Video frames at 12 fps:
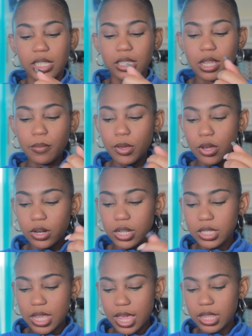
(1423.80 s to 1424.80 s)
Then we're going
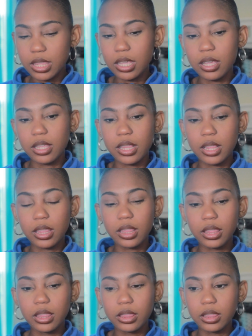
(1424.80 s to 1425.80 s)
to take the
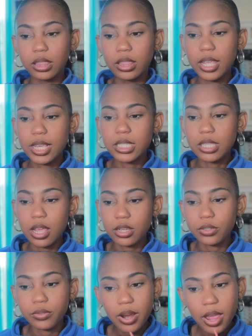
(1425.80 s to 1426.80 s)
NYX
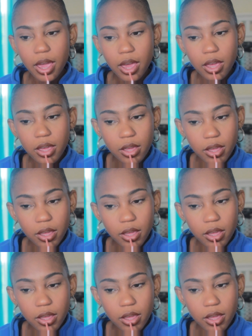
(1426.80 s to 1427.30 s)
Lingerie.